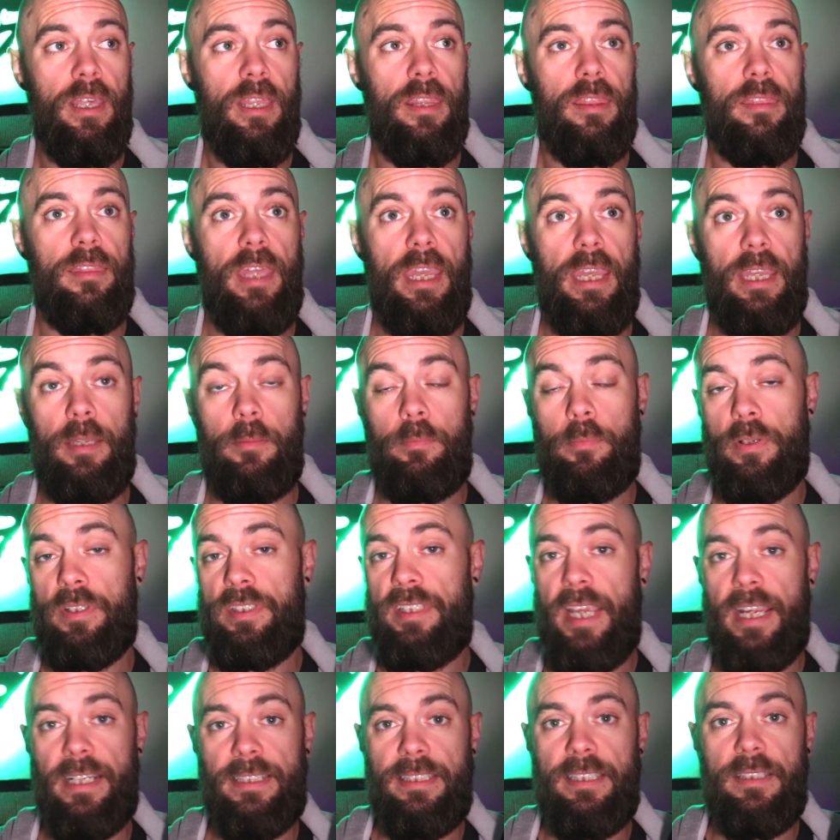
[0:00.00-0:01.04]
They
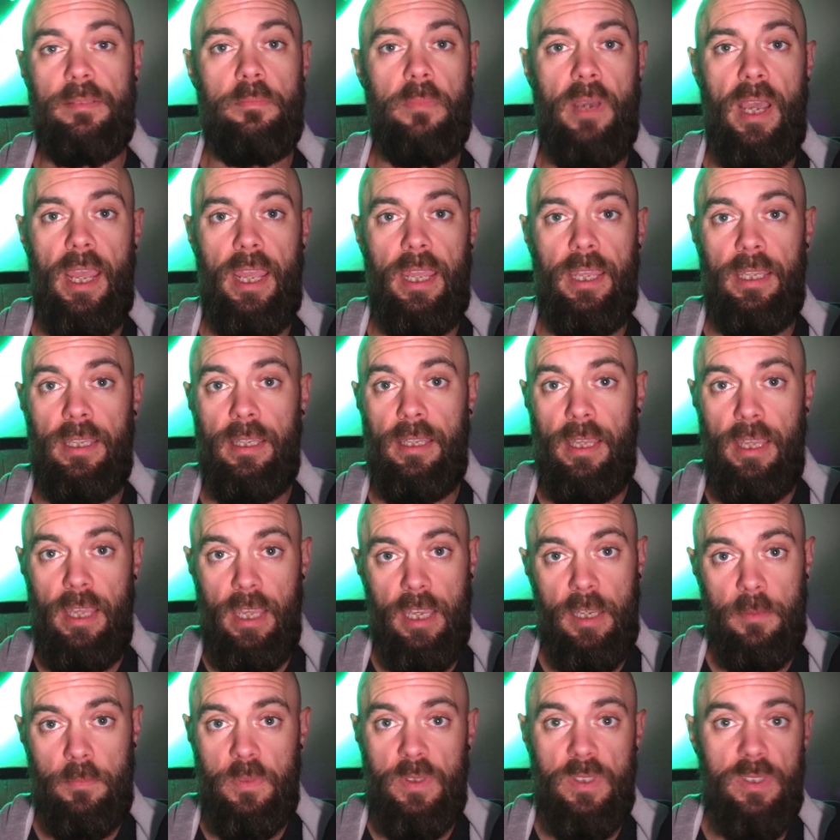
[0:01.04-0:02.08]
protected my
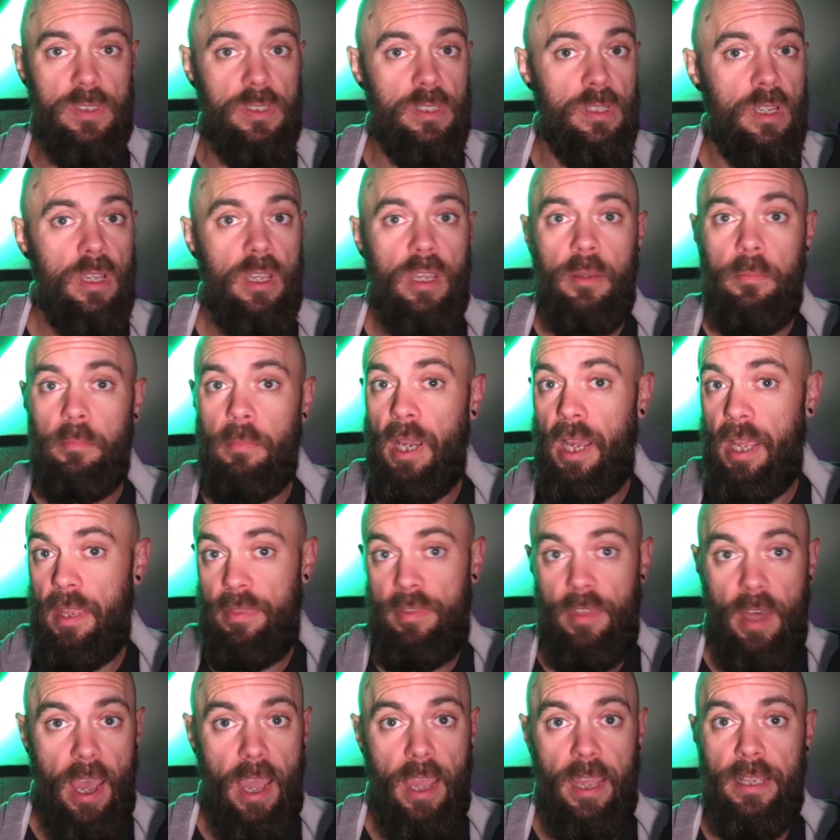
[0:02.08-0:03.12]
hips, my
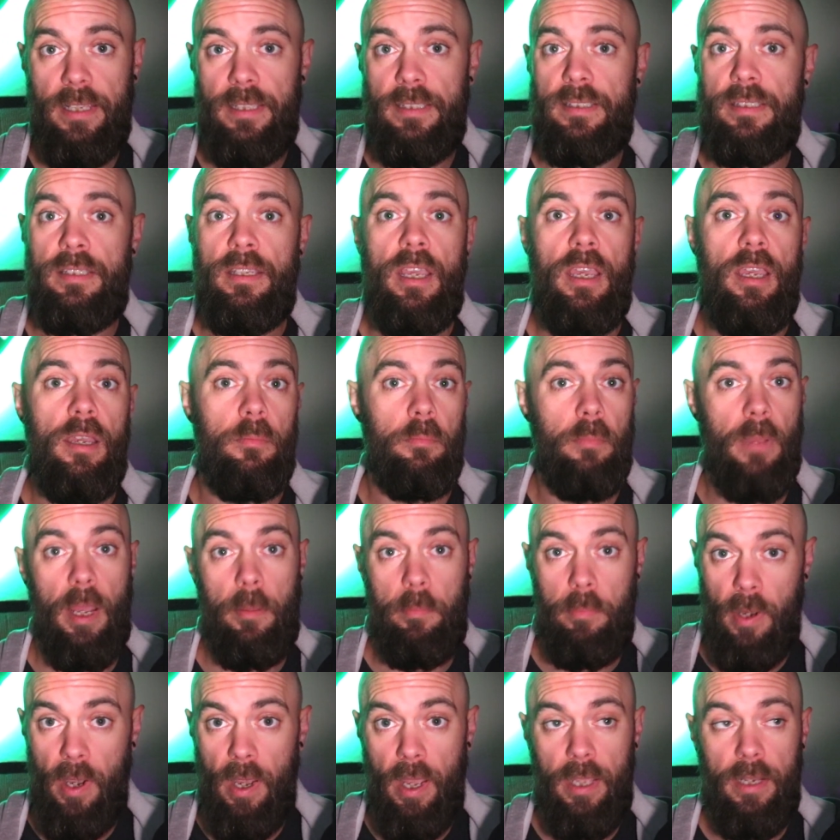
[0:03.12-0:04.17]
thighs, my
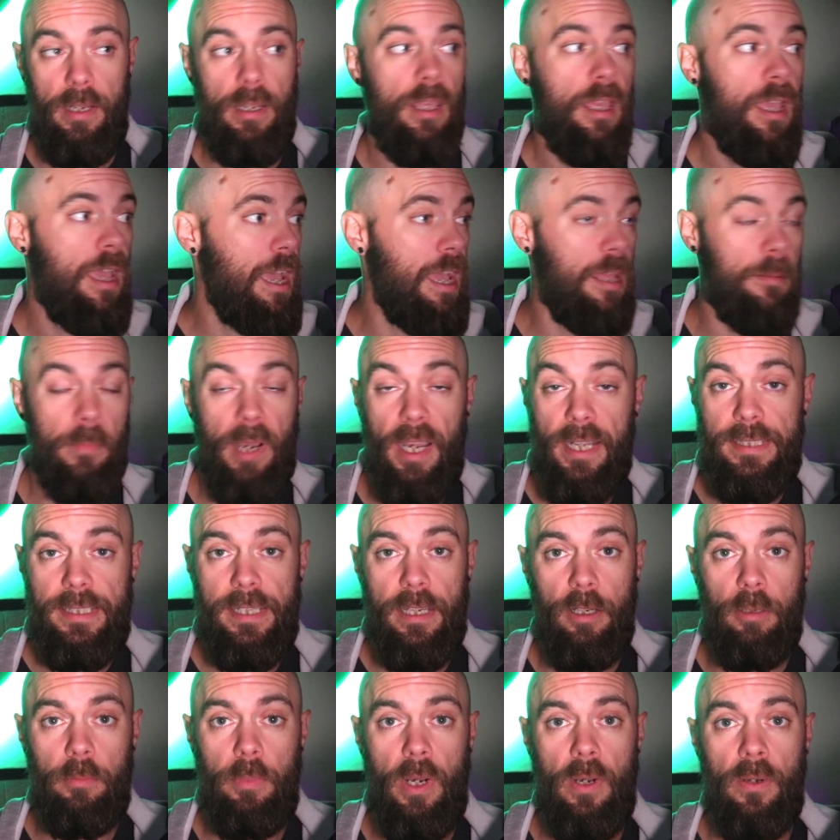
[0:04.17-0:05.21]
butt, and my
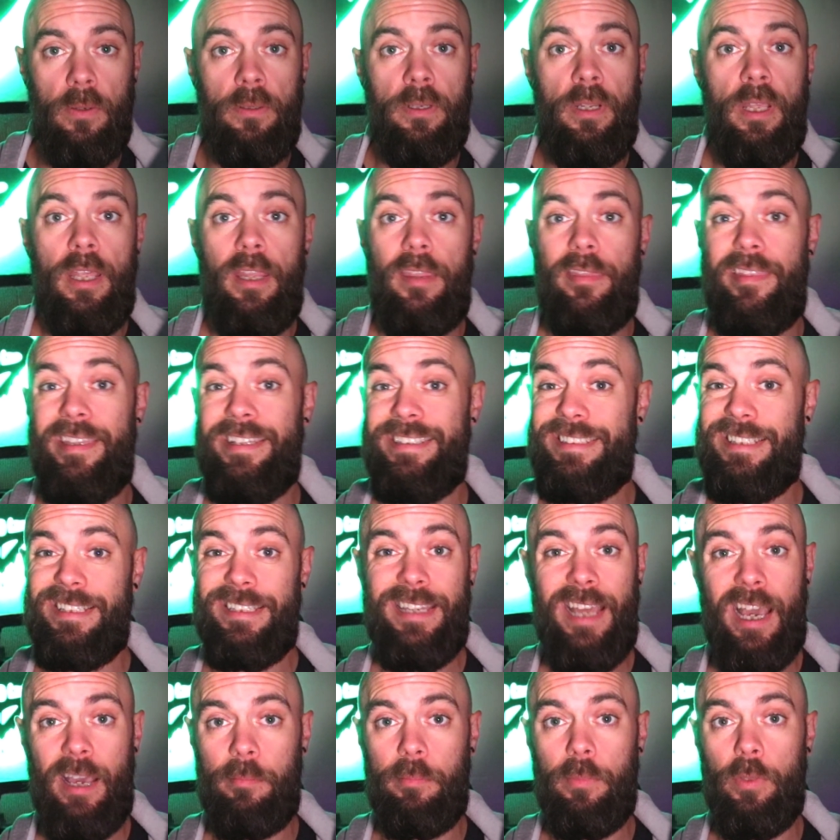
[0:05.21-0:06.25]
tailbone. They did
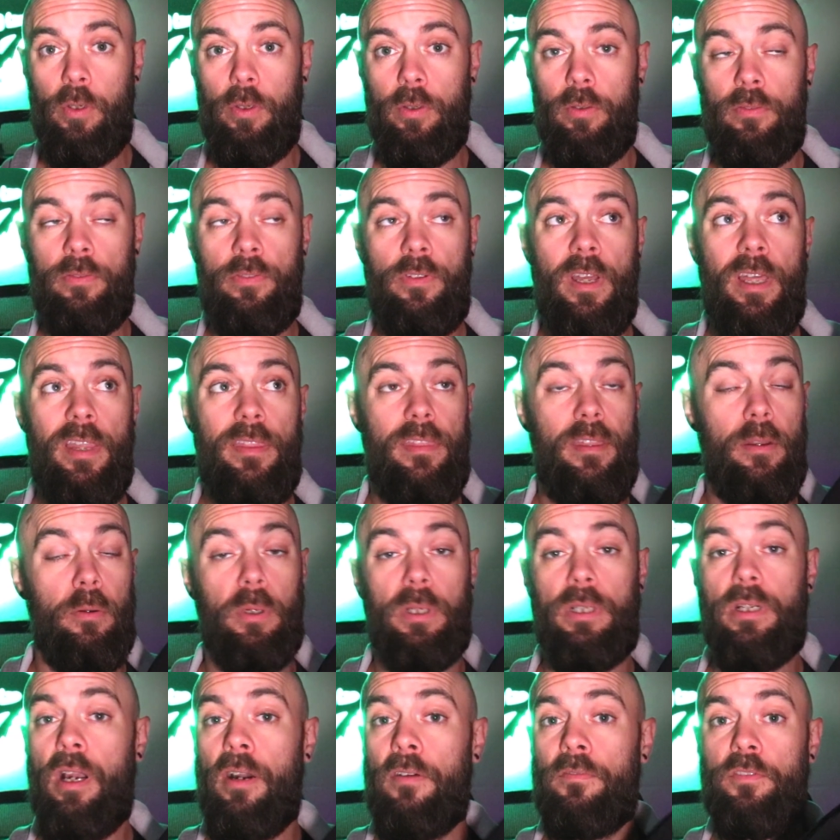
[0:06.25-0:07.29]
not move. They were
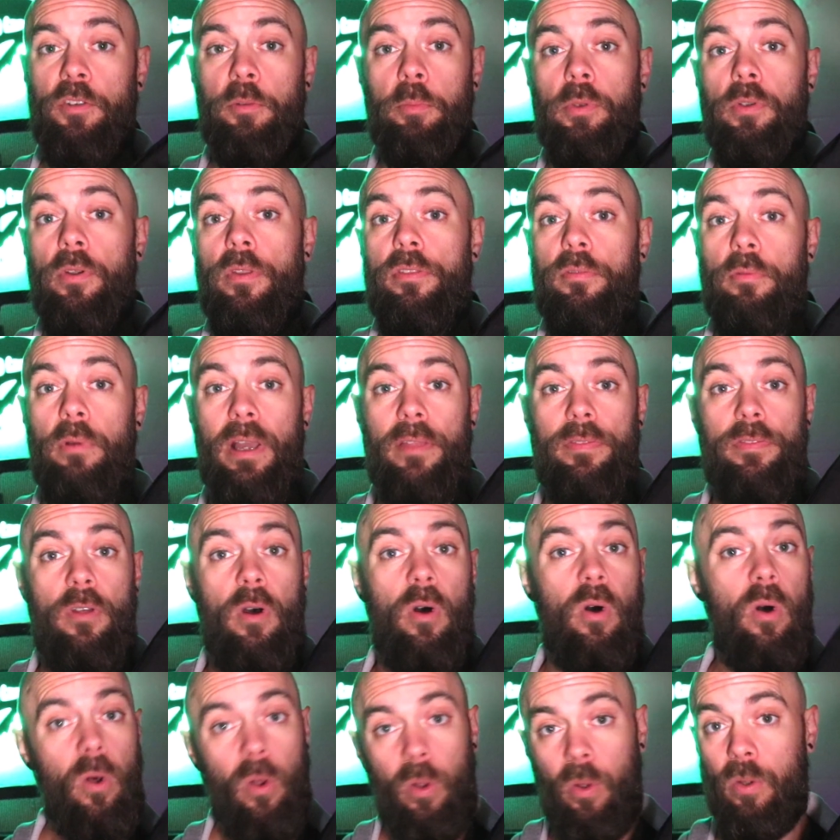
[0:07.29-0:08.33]
comfortable throughout the
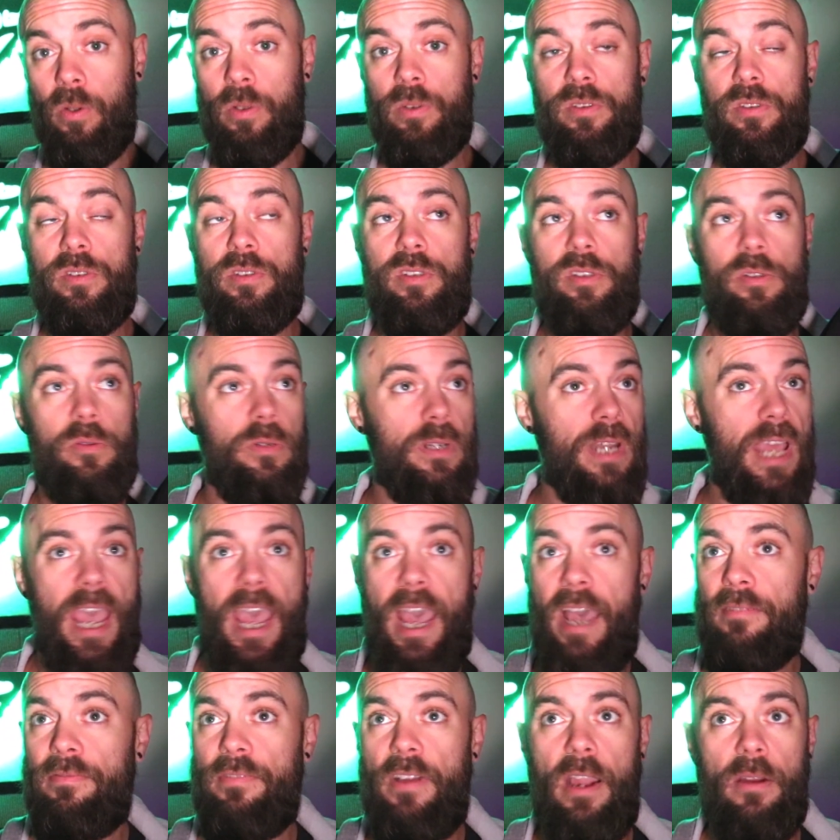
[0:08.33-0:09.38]
whole
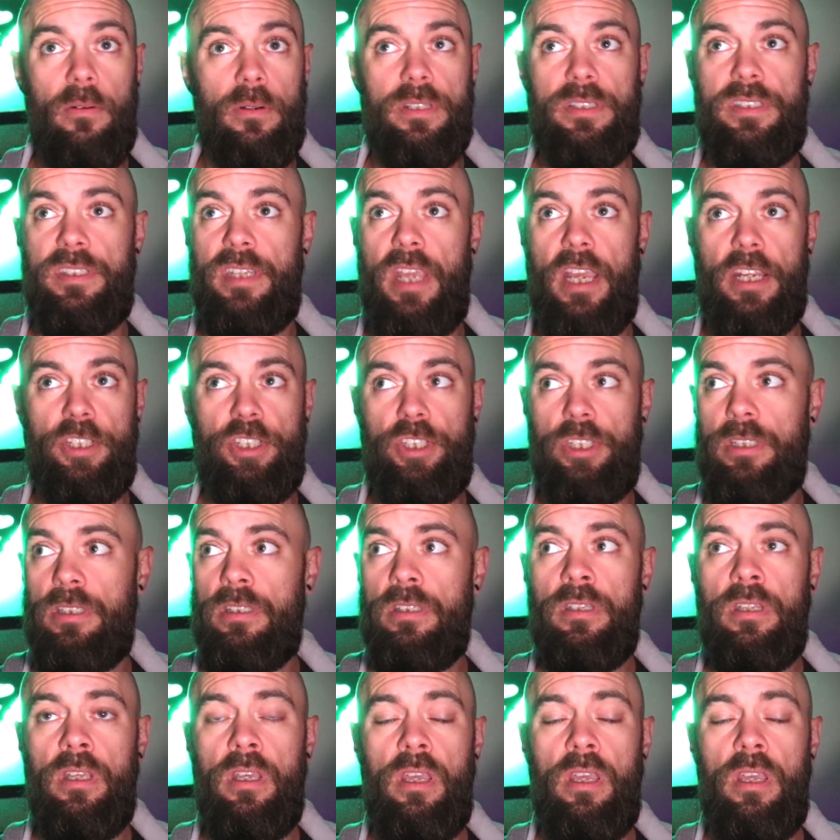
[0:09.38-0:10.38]
2.5-hour session.